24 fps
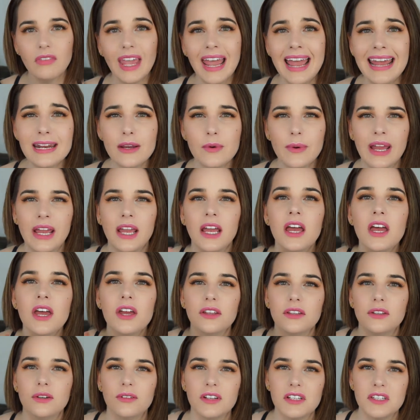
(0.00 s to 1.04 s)
Anyway,
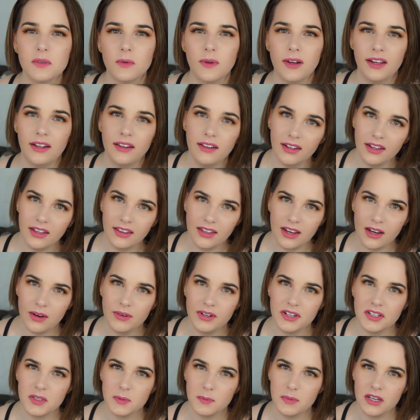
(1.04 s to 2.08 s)
the reason why I like that
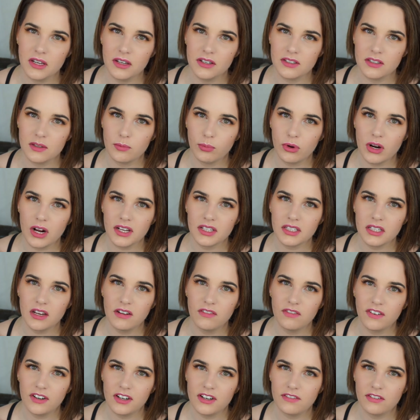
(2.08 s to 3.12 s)
one is because the
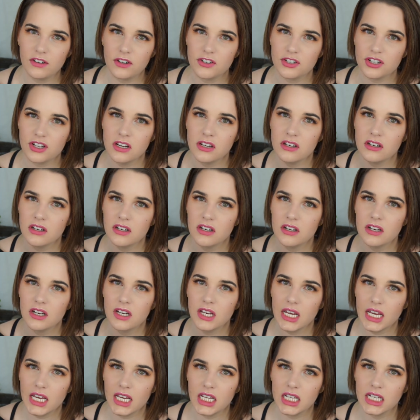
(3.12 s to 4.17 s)
peroxide free version
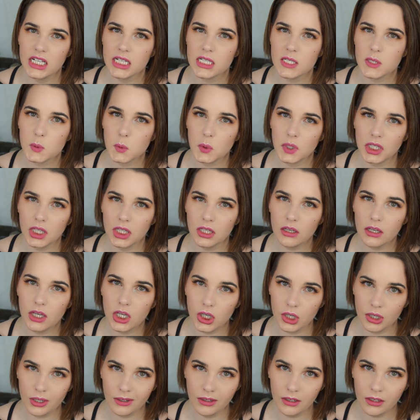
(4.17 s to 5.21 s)
is really
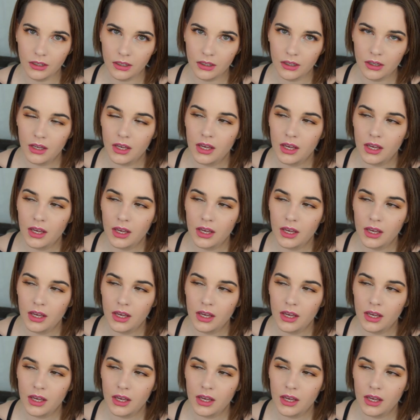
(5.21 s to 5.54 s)
good